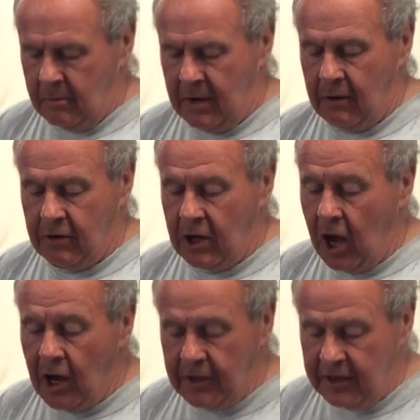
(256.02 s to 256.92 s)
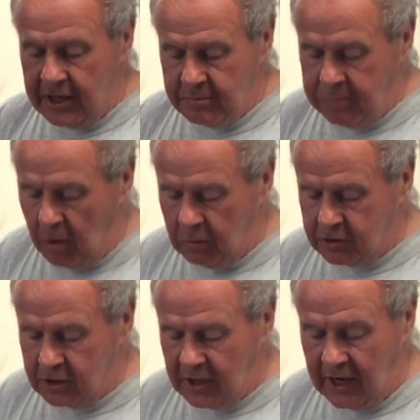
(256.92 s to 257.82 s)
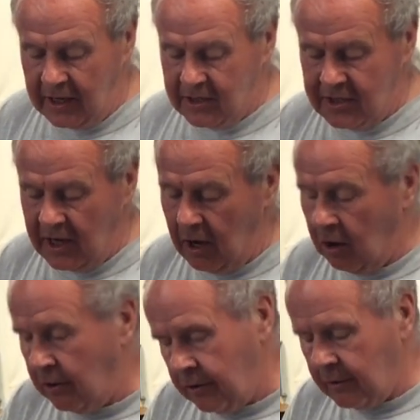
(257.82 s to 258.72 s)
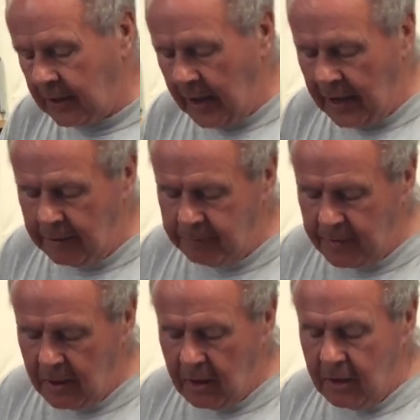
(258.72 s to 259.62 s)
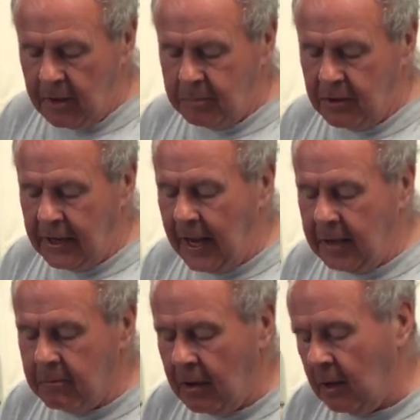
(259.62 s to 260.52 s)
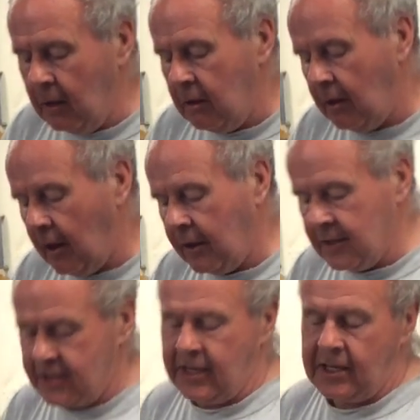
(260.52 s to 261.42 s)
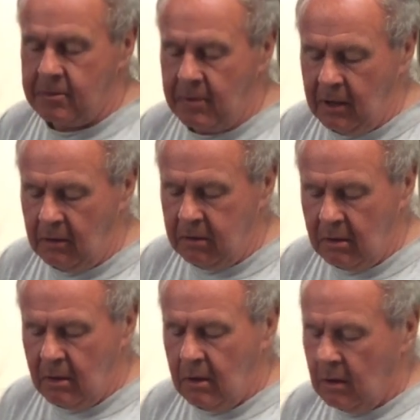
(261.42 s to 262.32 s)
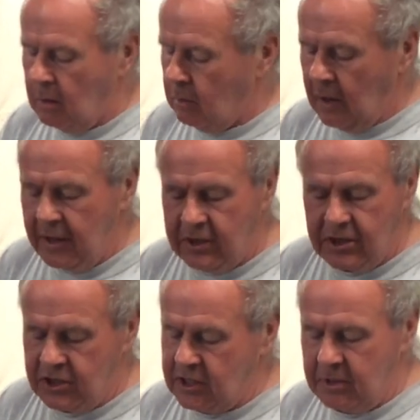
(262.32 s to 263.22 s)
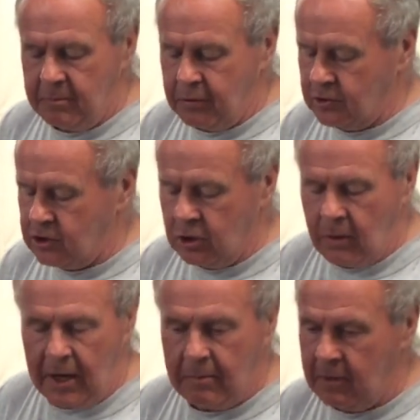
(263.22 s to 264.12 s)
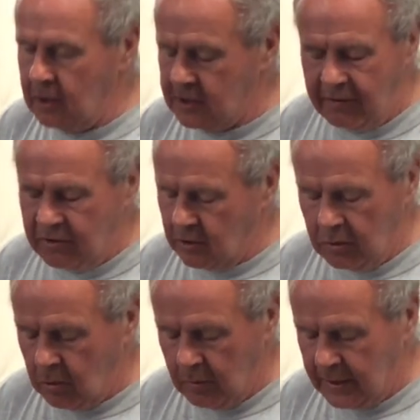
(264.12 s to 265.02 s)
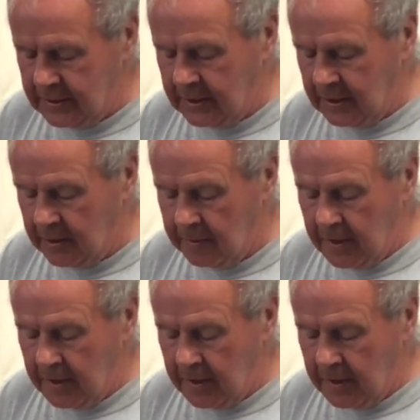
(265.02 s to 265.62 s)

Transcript: Now regarding these bolts, like I say, Honda again, they put an 8mm and a 6mm. Why they just didn't put 2 8mm, I've got no idea.